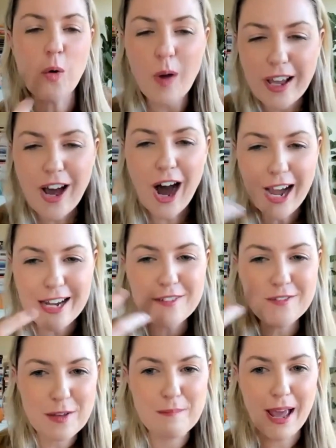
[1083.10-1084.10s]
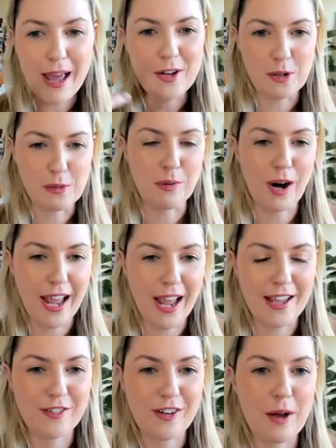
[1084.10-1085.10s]
we're kind of the make or
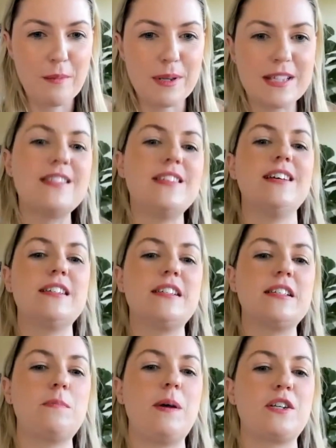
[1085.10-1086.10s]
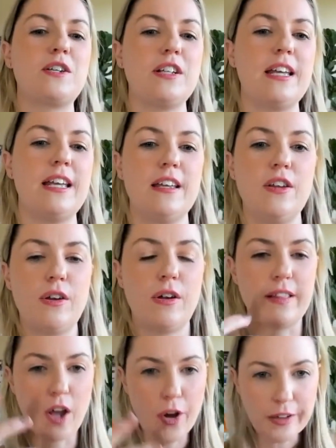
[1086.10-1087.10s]
break for our business, especially, you know,
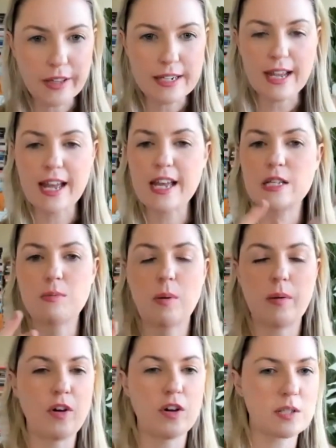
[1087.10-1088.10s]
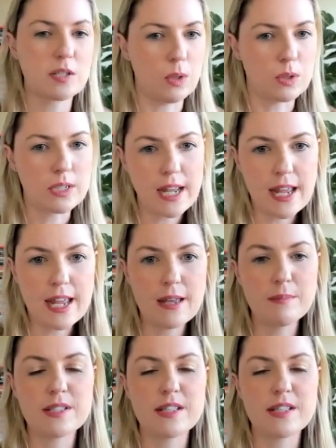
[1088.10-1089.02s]
in the early days where we've got small teams.